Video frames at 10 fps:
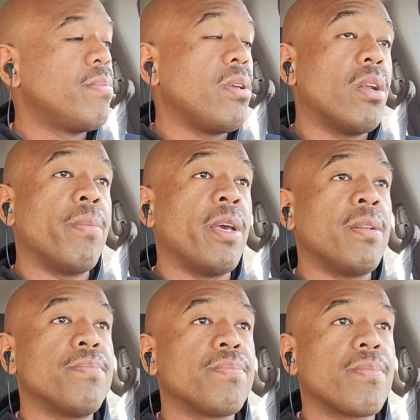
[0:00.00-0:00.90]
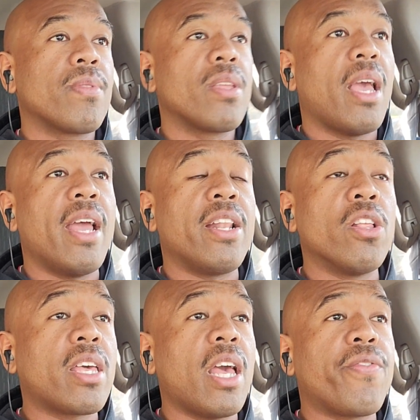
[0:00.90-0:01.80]
You know what I mean? And
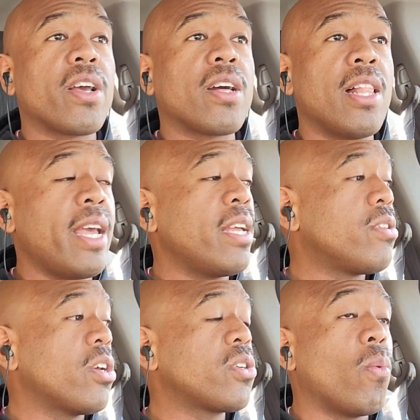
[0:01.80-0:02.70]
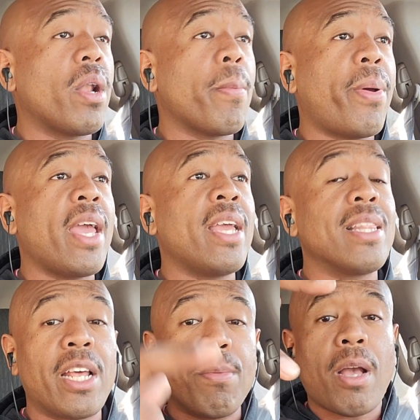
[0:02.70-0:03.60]
look, if the client doesn't want to pay it,
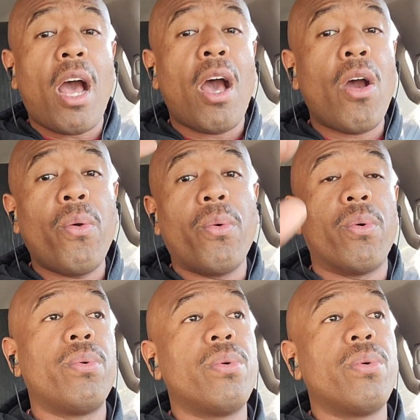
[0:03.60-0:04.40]
let them go.